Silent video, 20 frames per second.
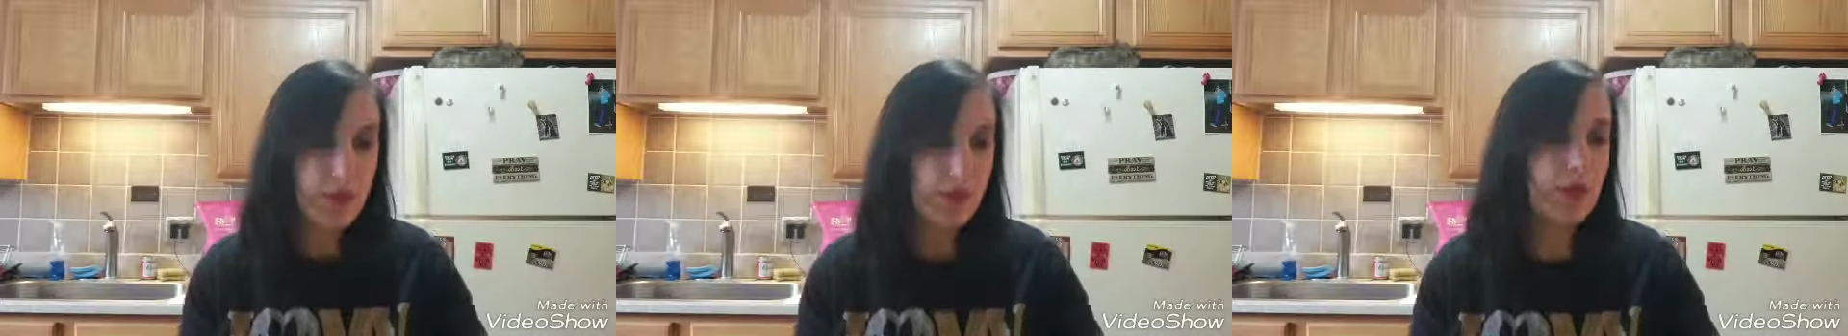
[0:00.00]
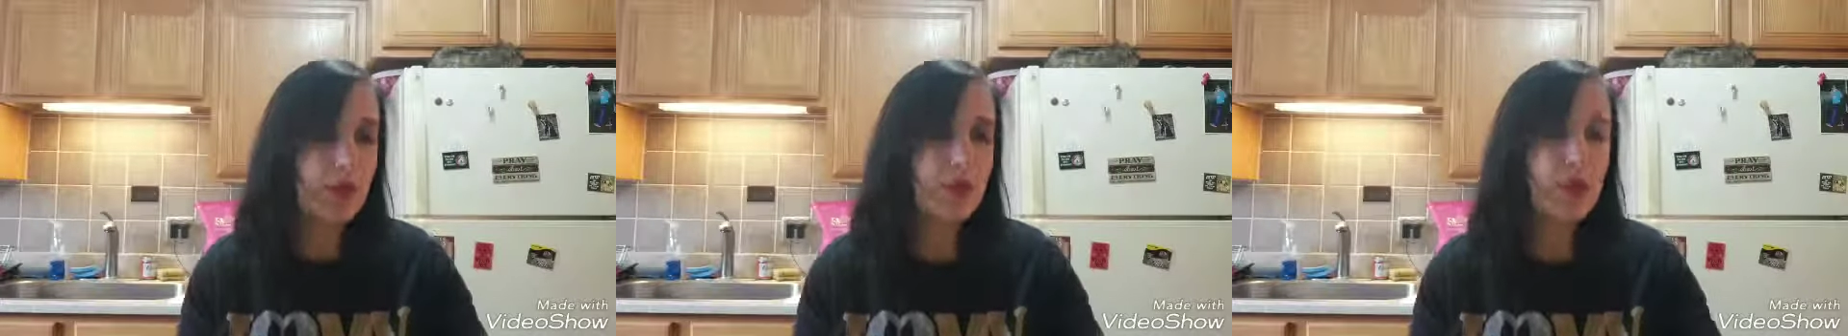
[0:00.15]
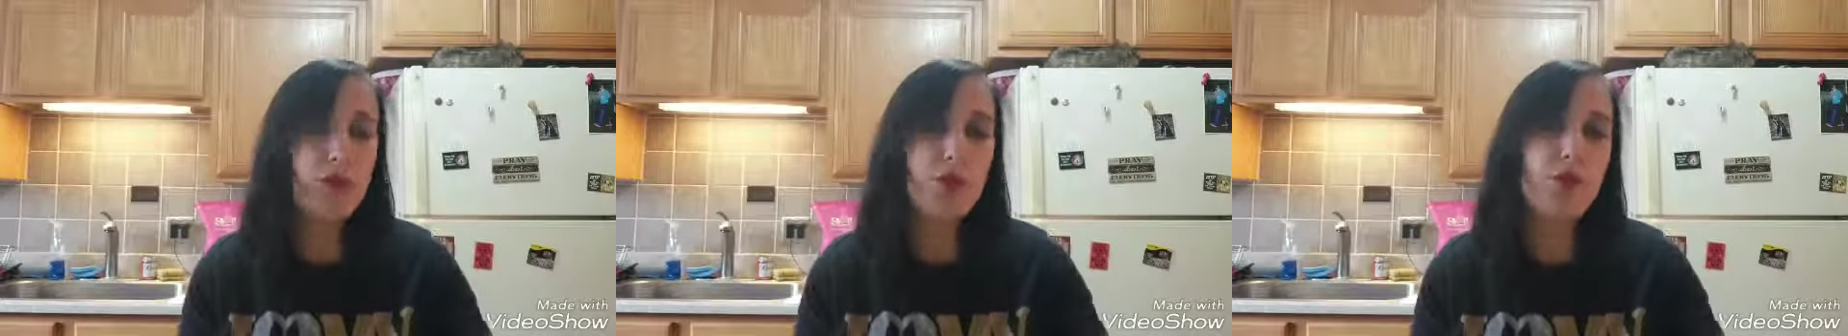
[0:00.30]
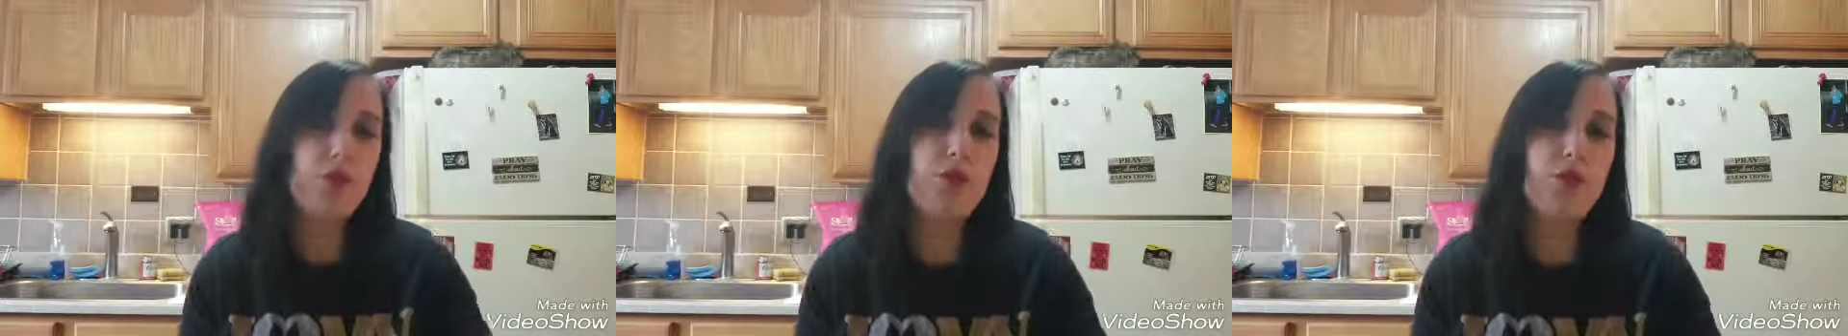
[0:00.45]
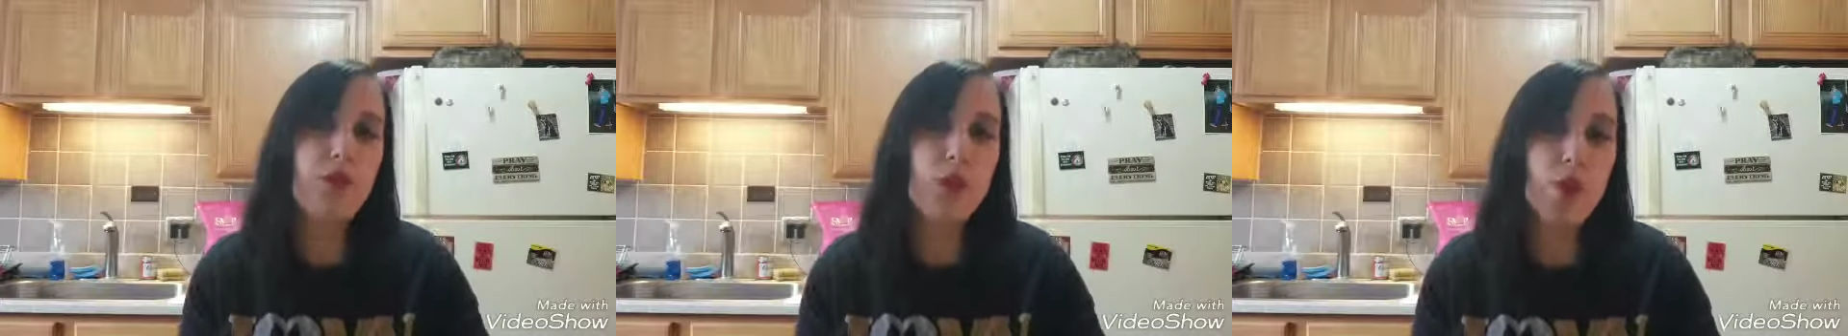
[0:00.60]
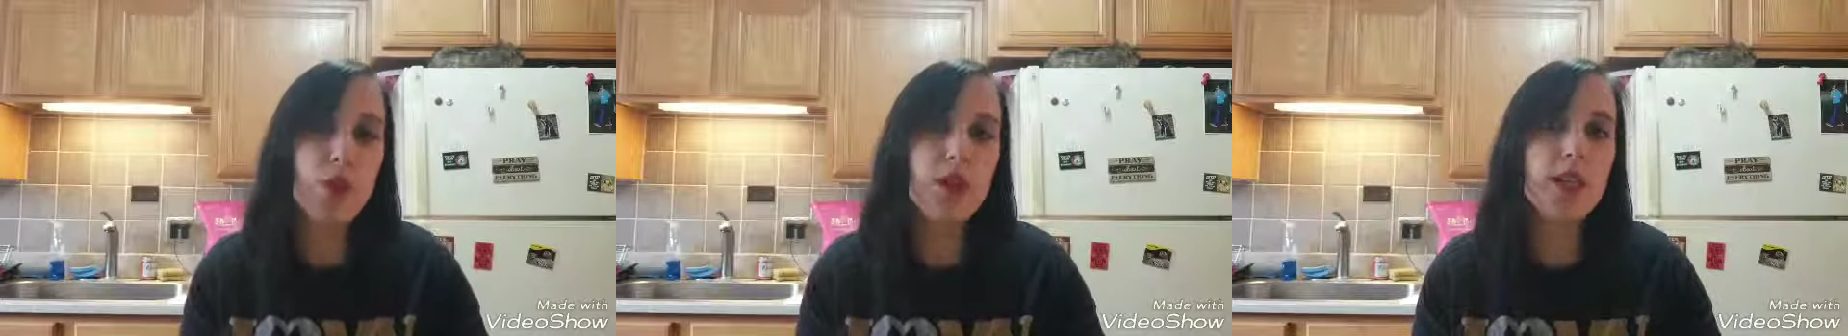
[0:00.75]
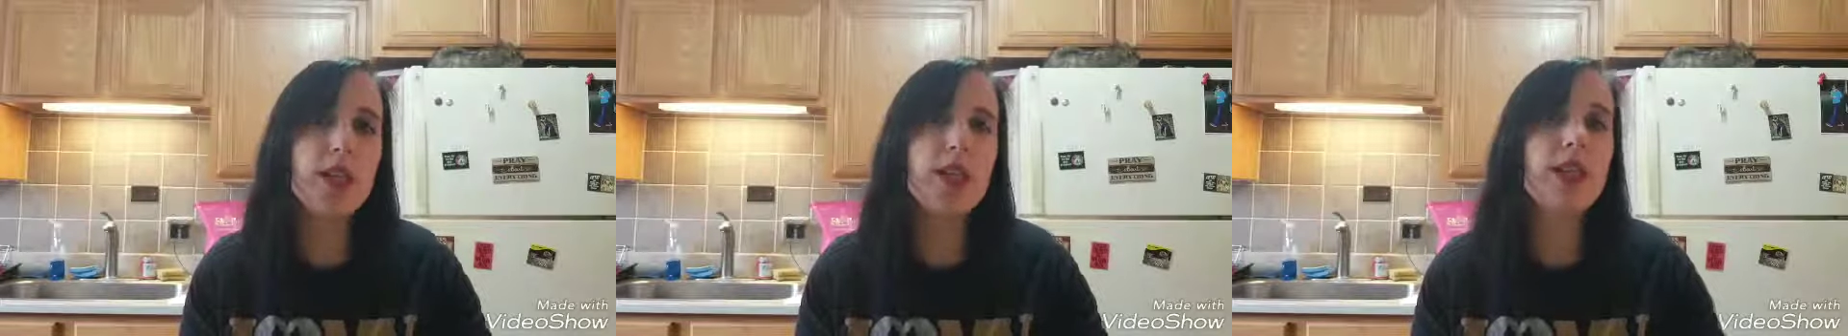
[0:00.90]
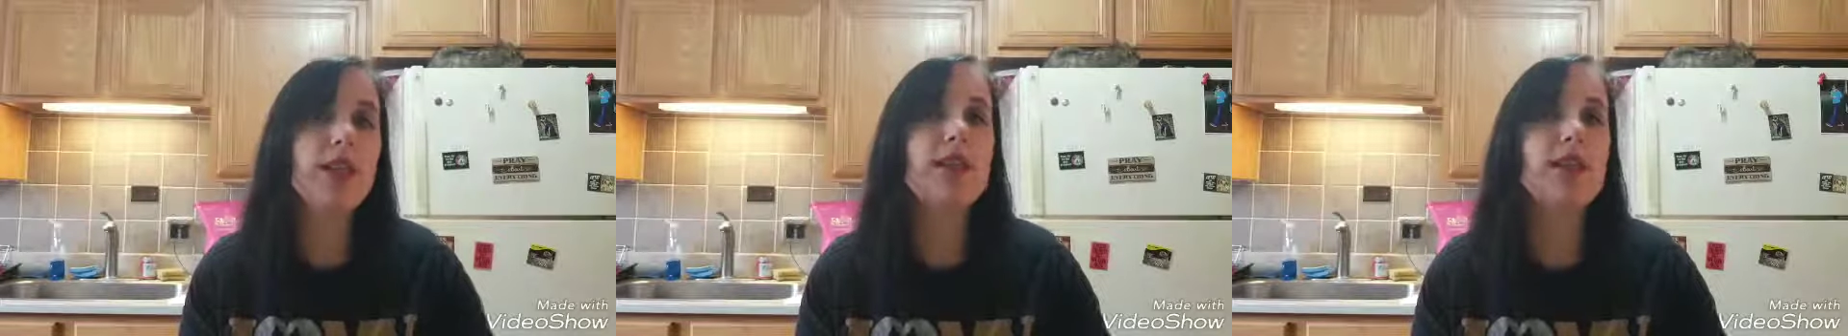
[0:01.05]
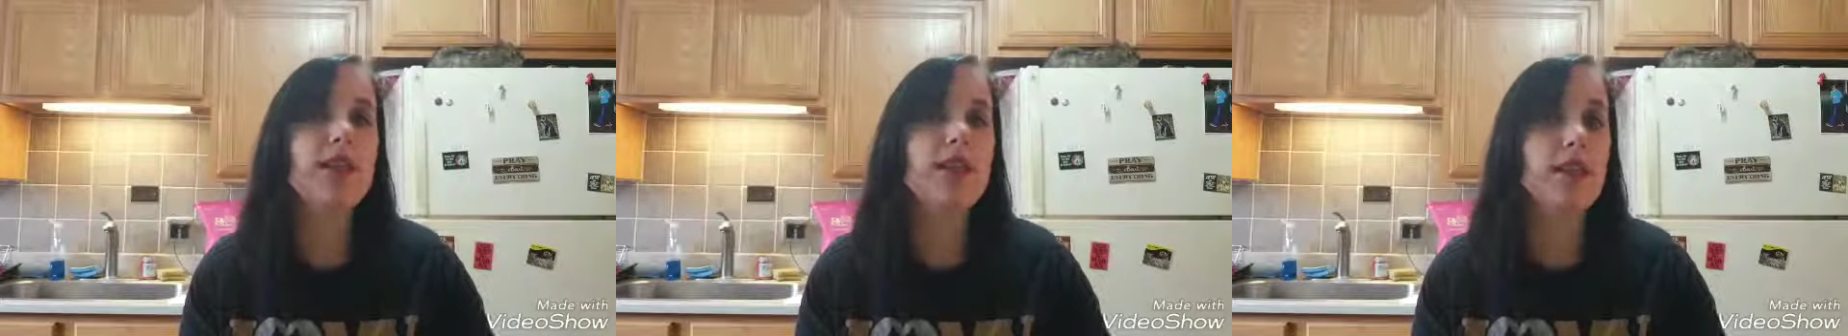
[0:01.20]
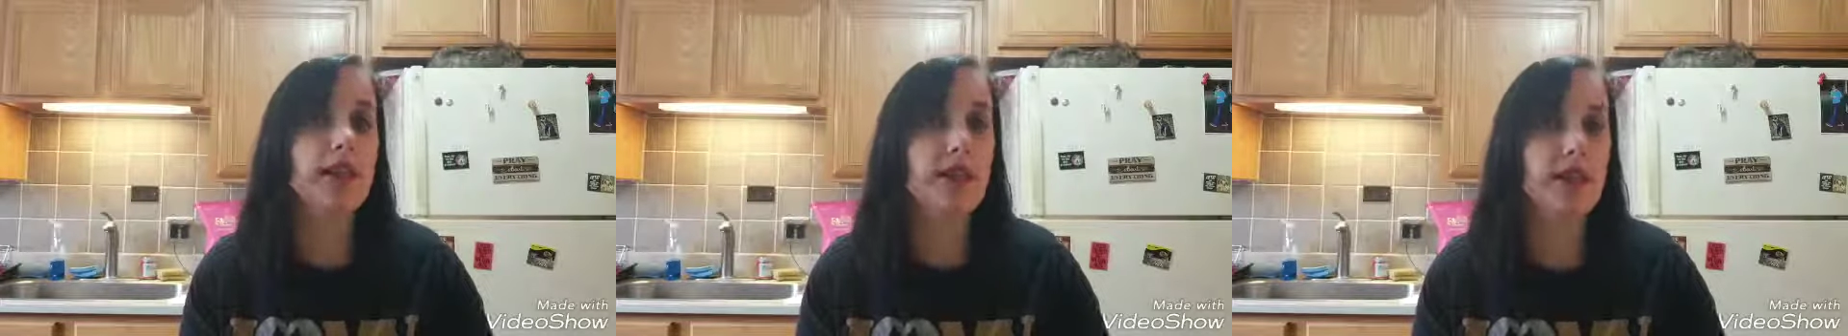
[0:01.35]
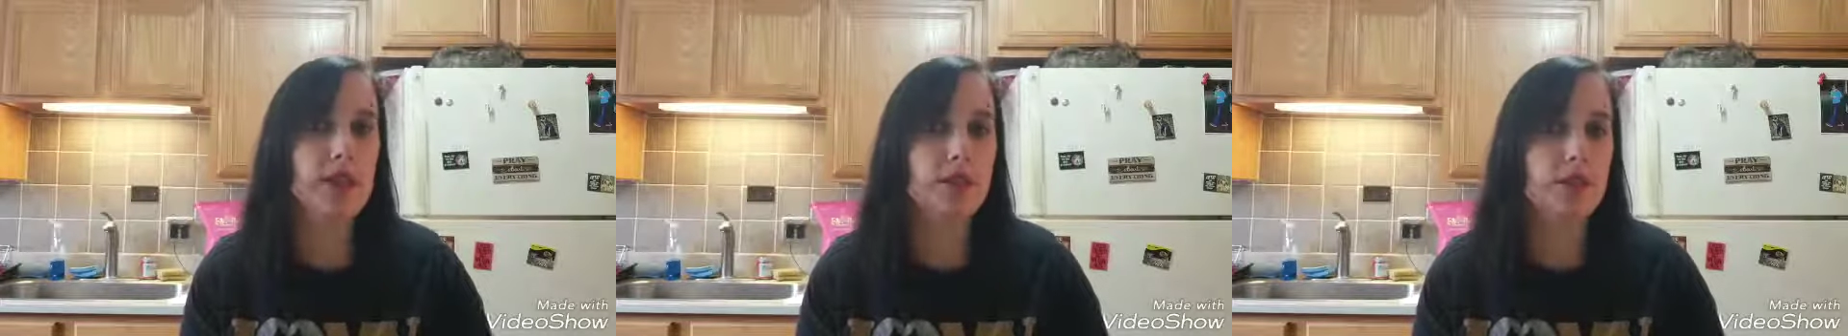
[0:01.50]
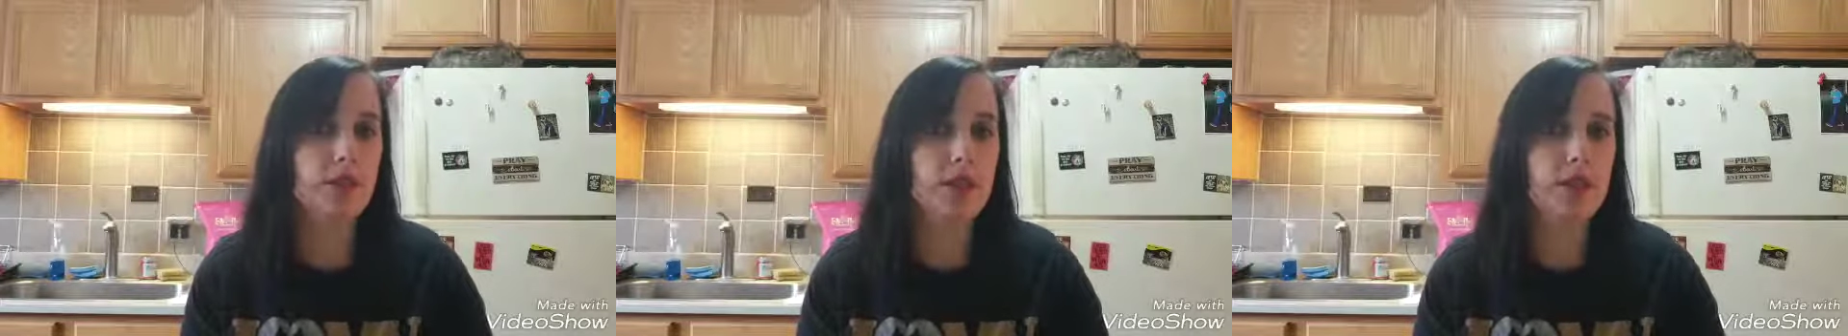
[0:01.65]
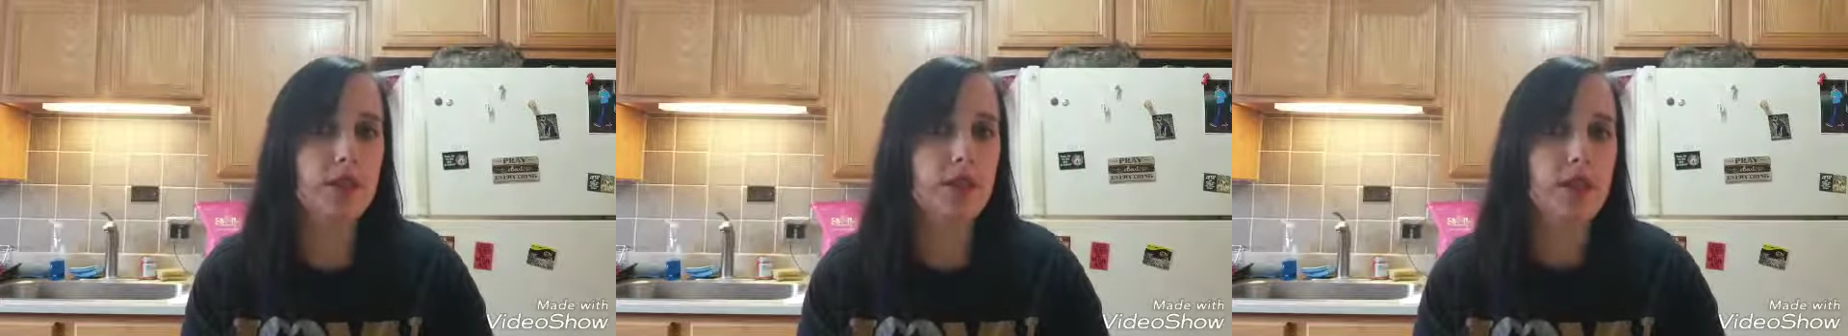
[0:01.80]
Those are 40
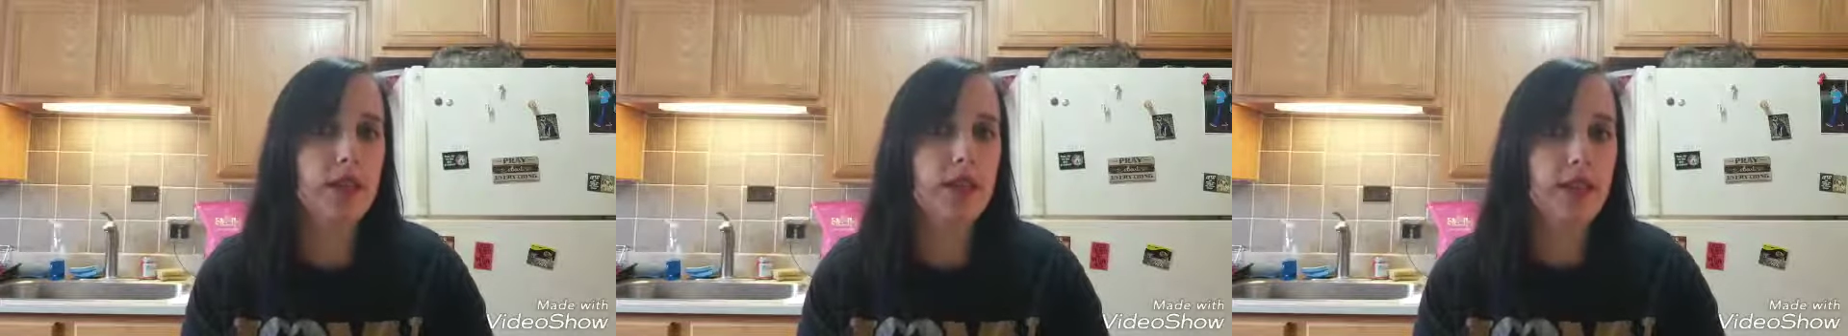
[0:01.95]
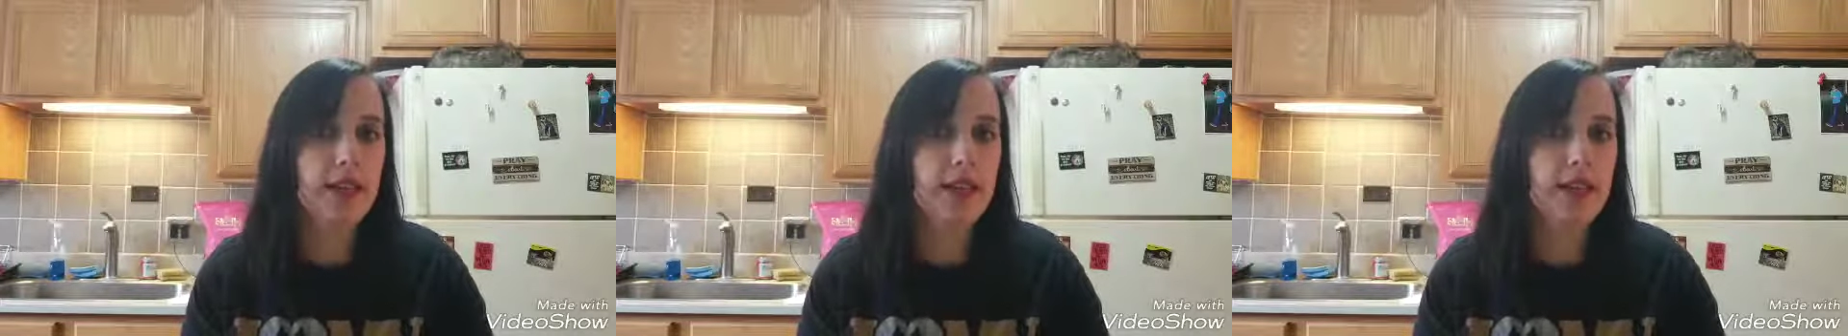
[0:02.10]
games